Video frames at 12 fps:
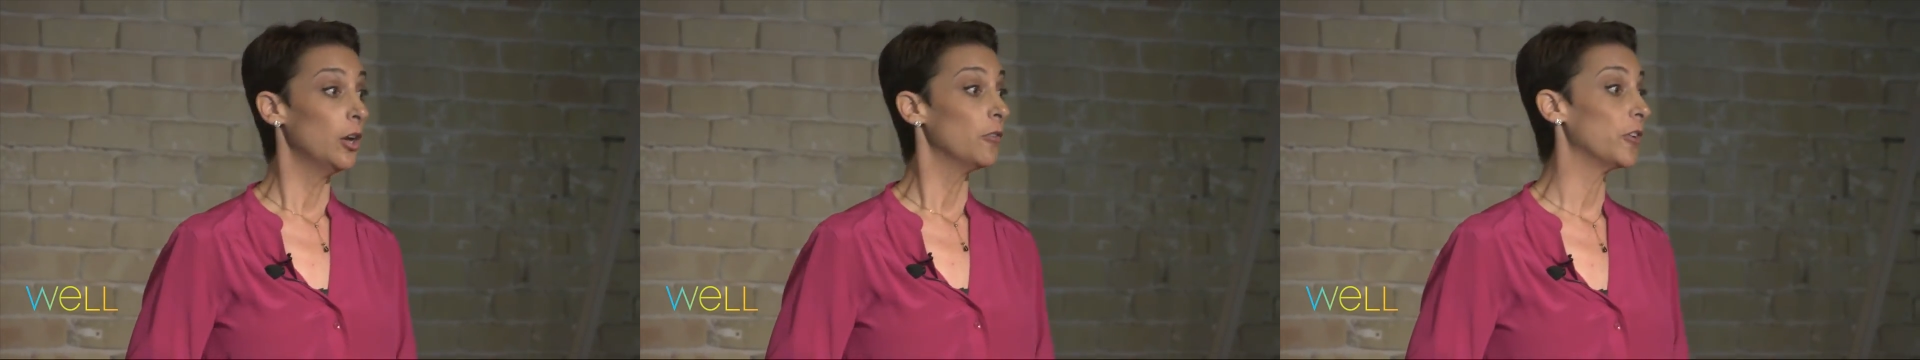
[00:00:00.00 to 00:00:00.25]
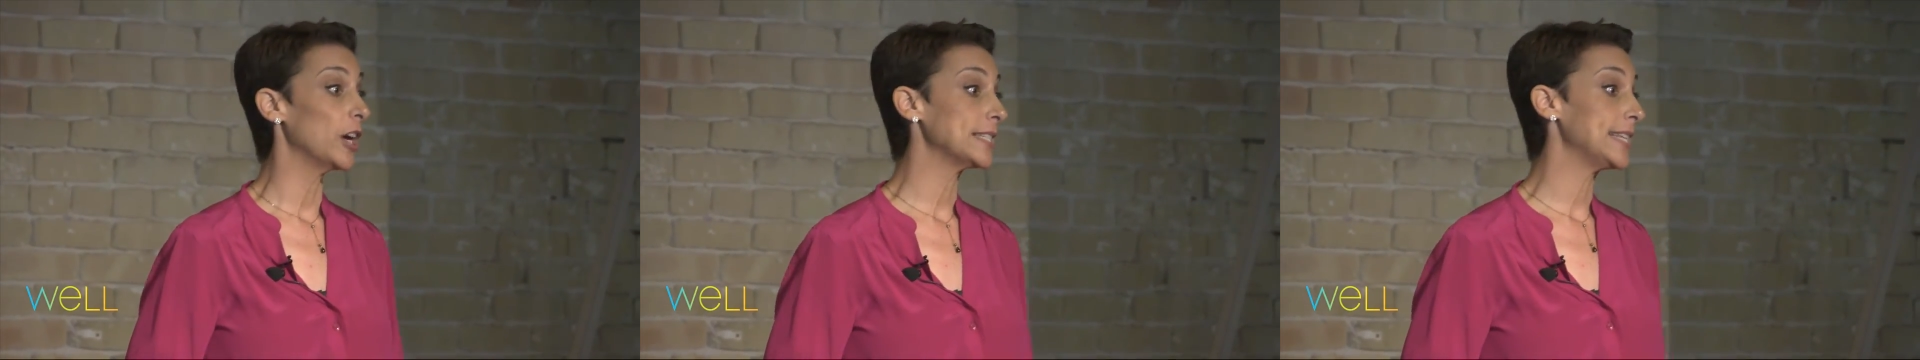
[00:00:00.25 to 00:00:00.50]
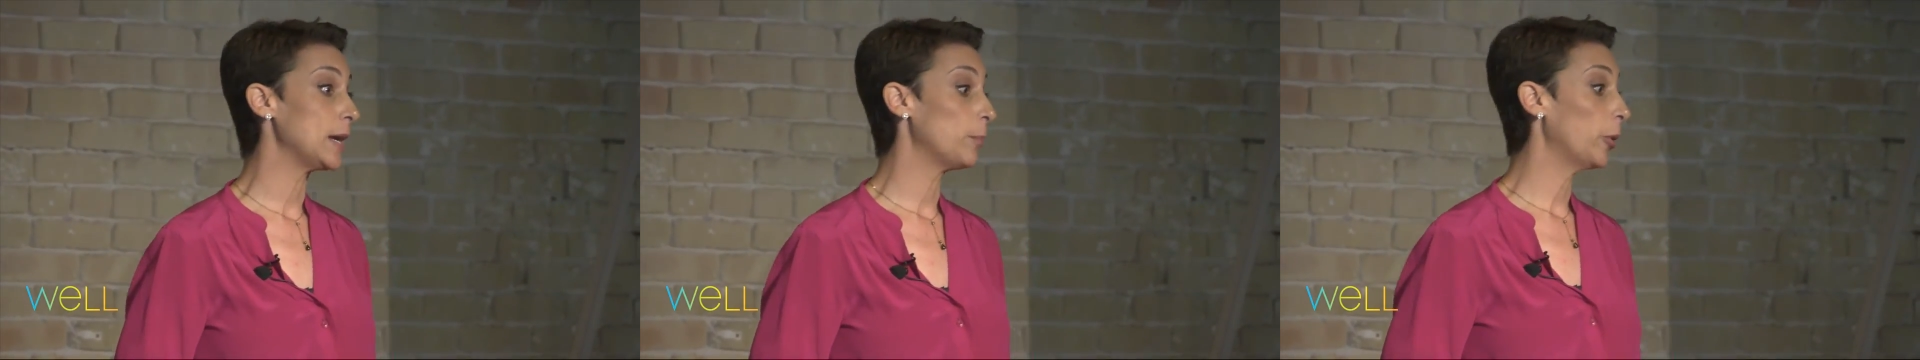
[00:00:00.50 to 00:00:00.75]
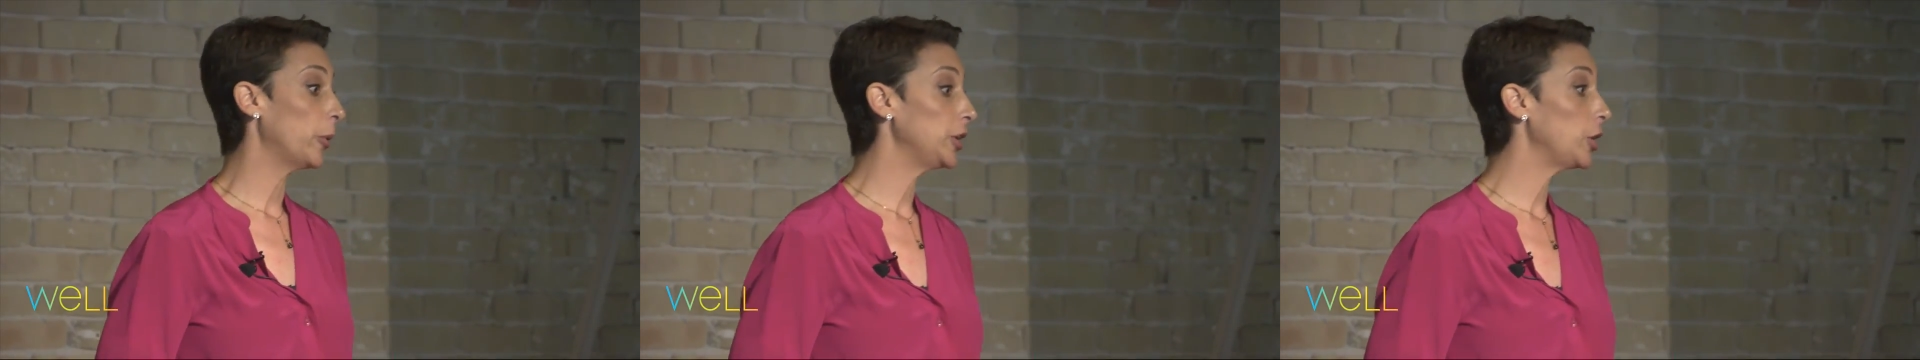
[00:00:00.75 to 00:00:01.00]
For
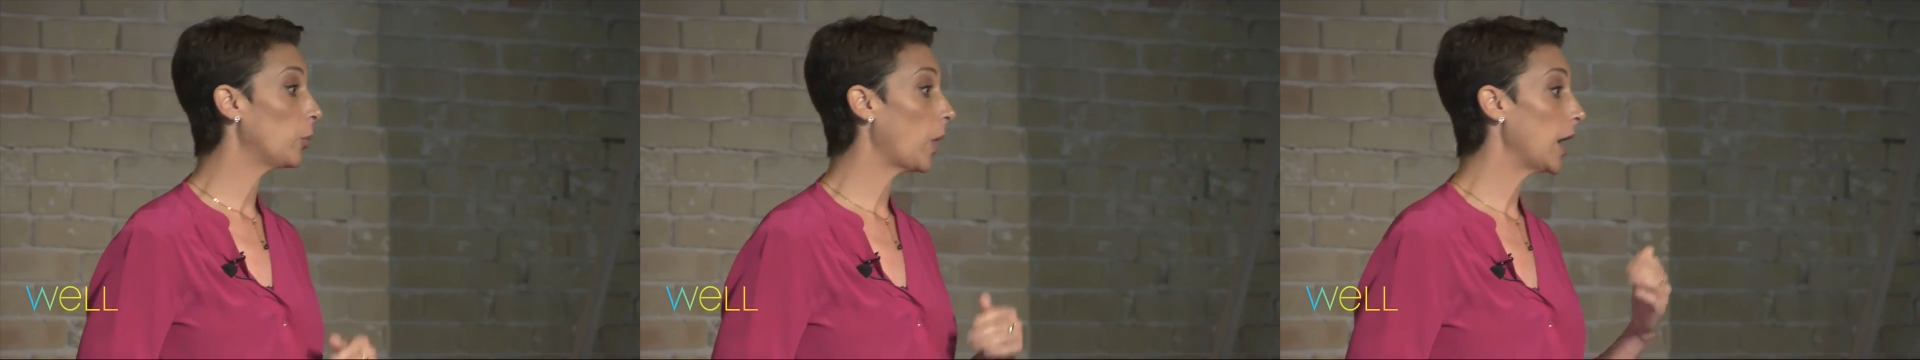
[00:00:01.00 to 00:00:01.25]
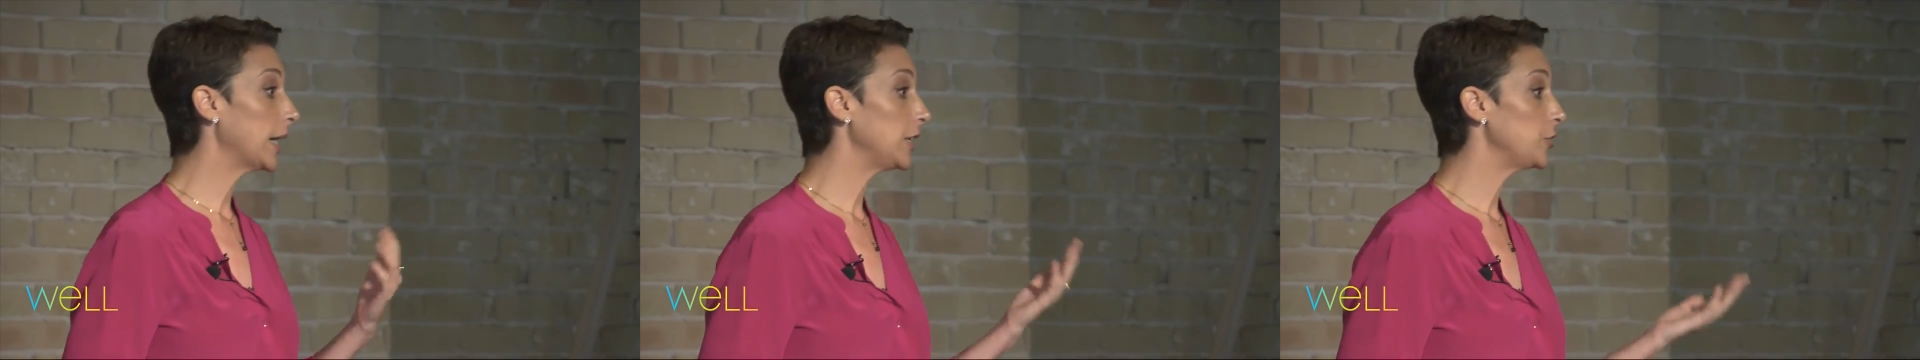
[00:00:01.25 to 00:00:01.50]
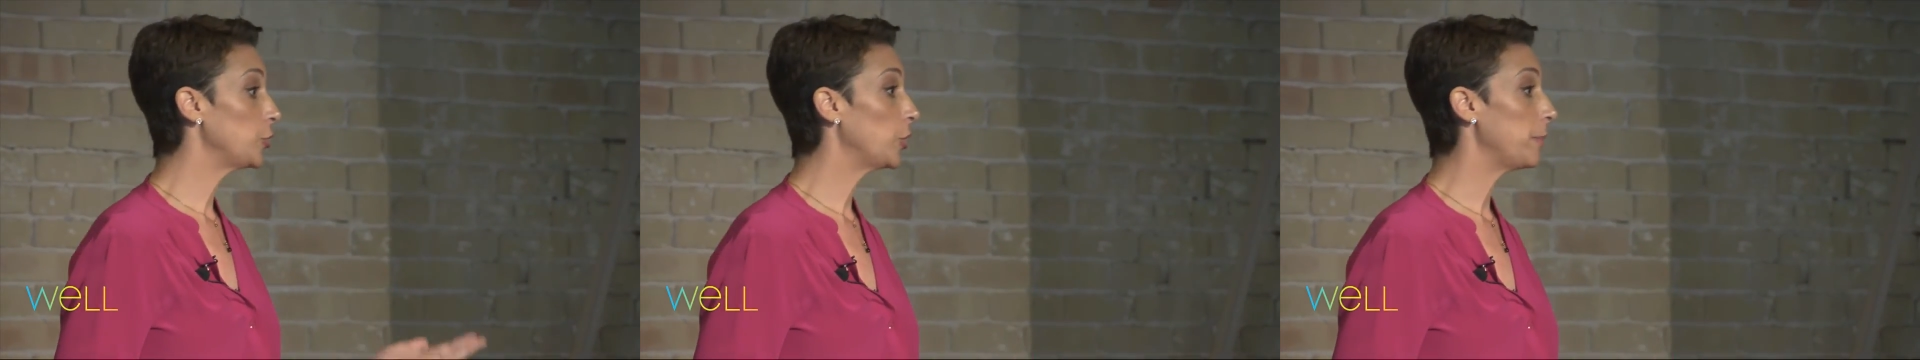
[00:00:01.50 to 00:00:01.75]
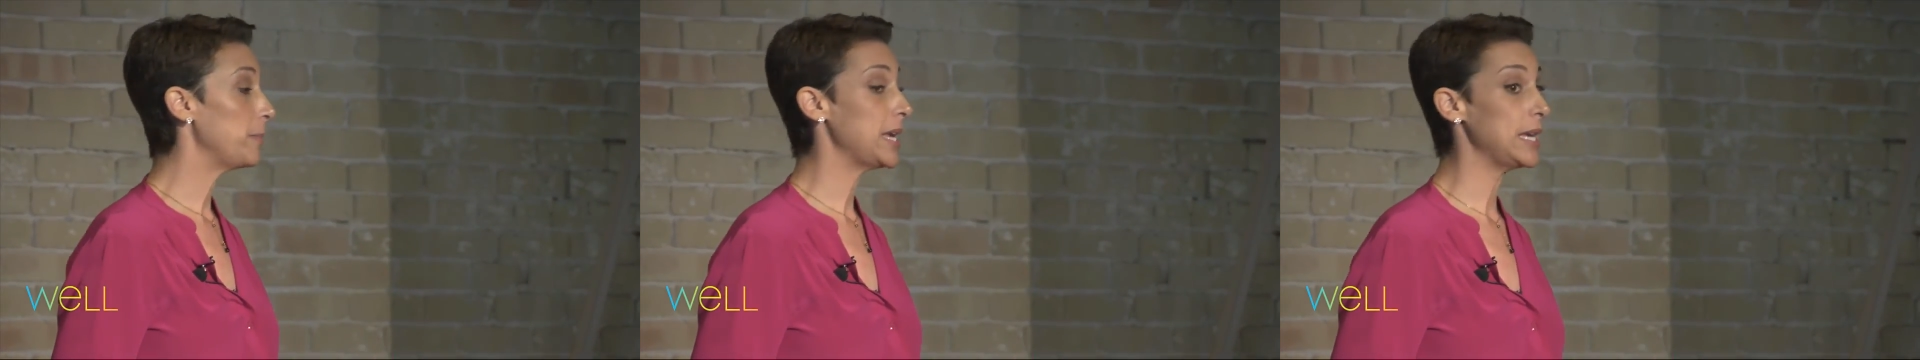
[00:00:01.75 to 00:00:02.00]
example, when you're walking to
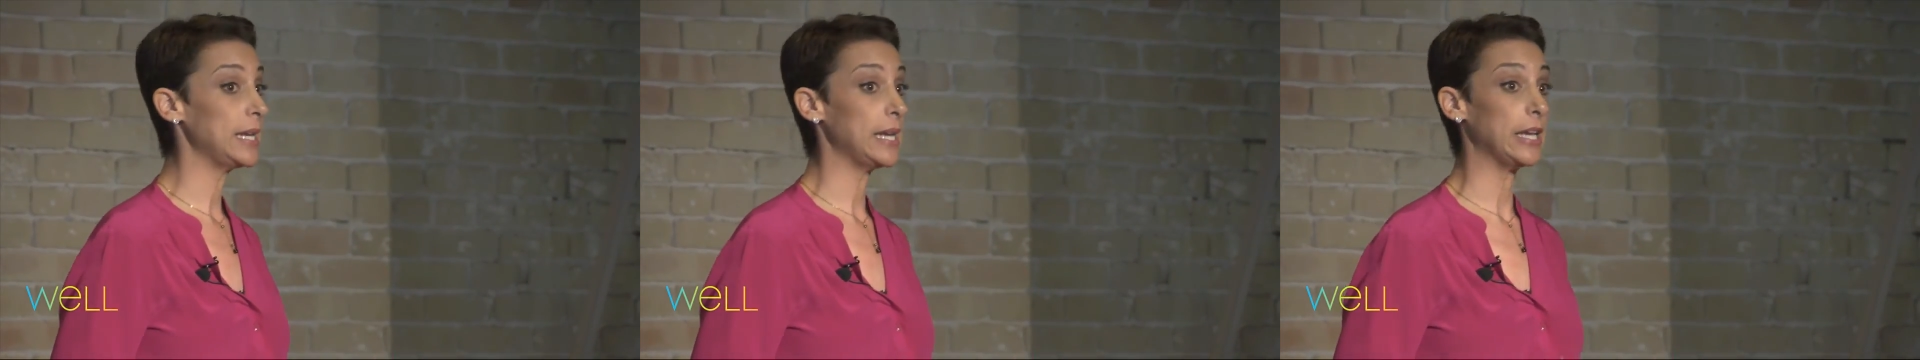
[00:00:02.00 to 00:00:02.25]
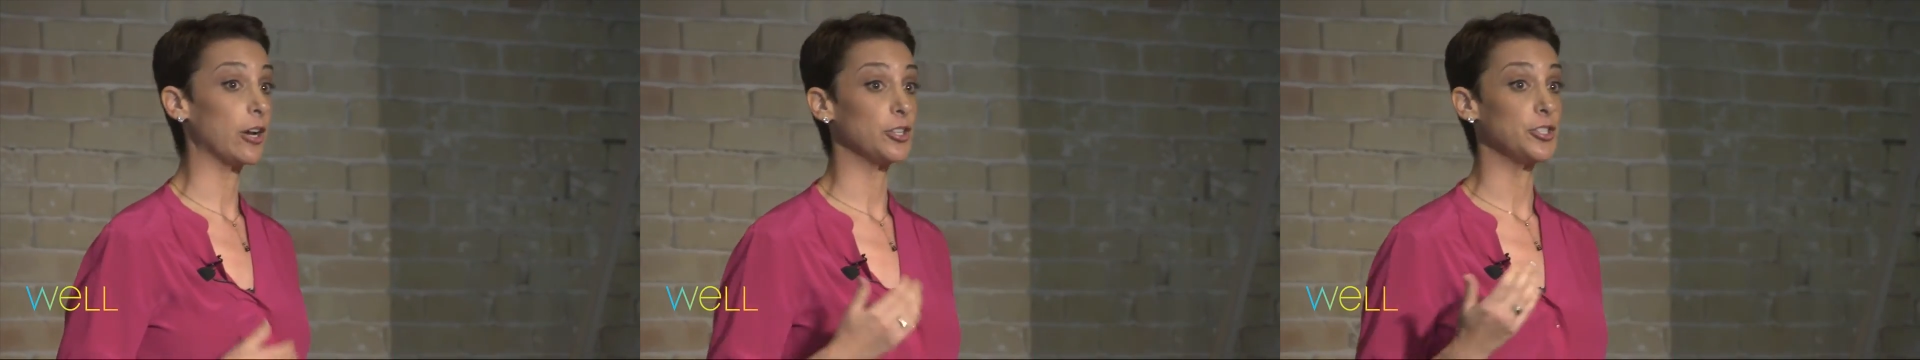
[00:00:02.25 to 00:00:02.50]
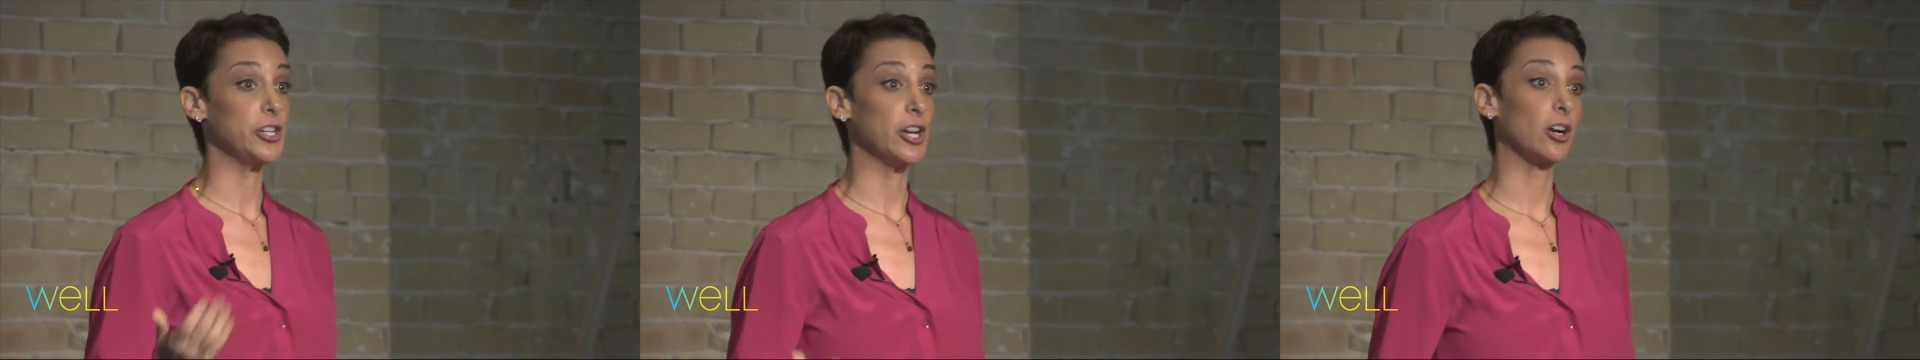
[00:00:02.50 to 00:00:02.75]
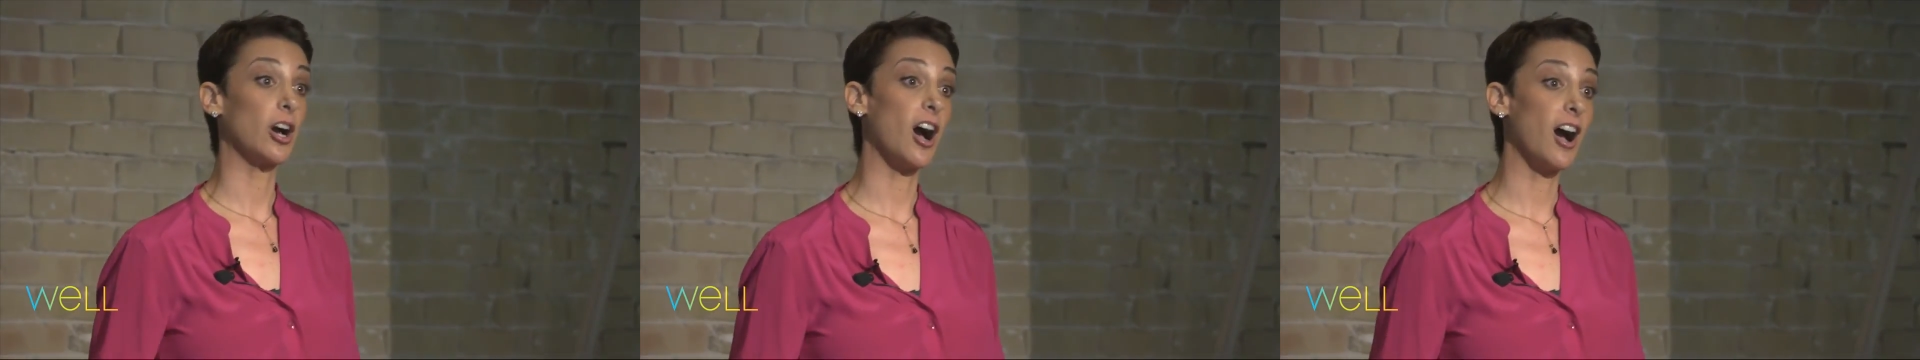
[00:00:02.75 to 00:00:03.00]
a meeting or to your
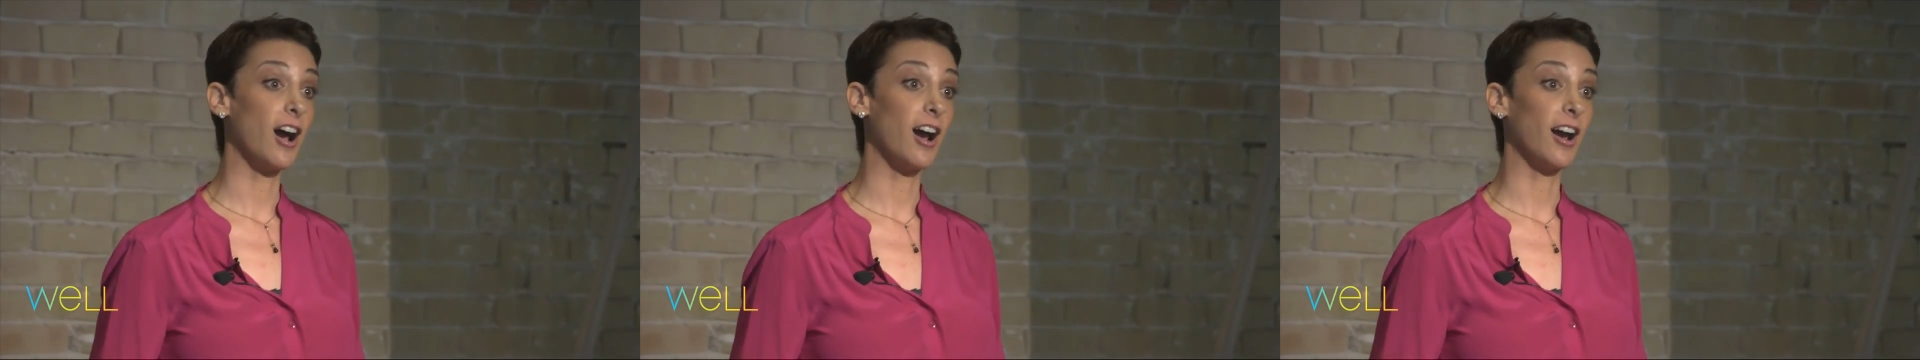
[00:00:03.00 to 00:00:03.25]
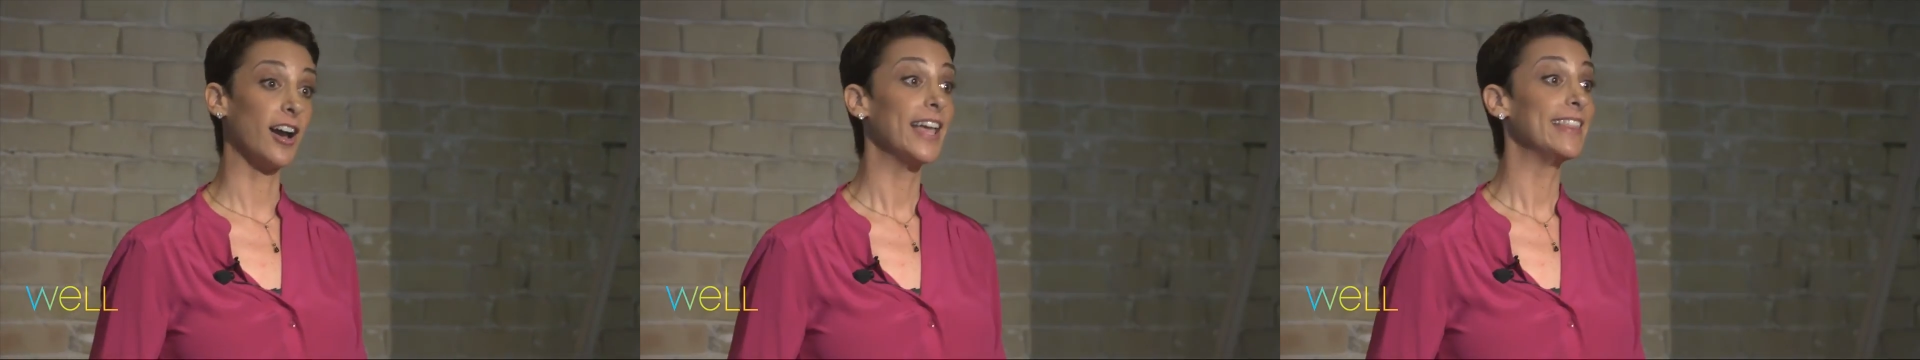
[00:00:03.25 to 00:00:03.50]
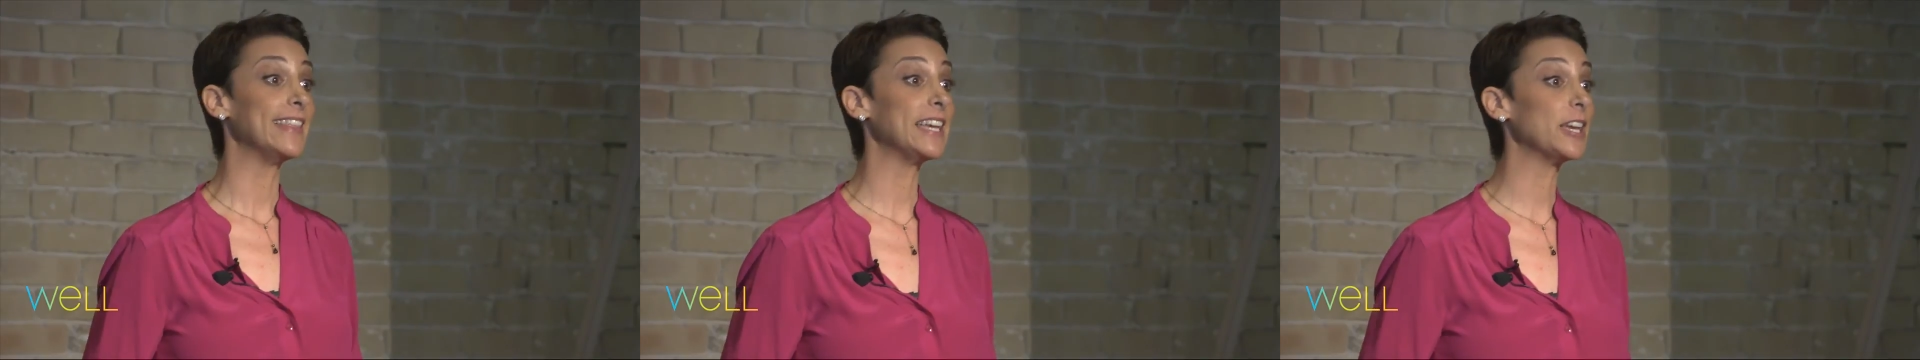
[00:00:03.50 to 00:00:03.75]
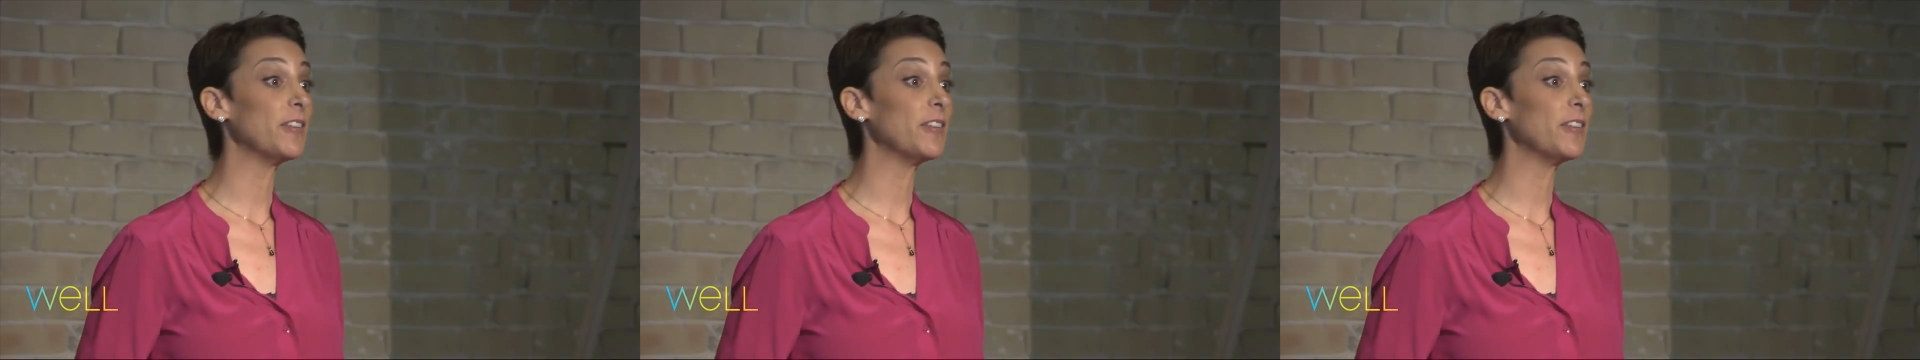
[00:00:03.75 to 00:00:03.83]
car, think of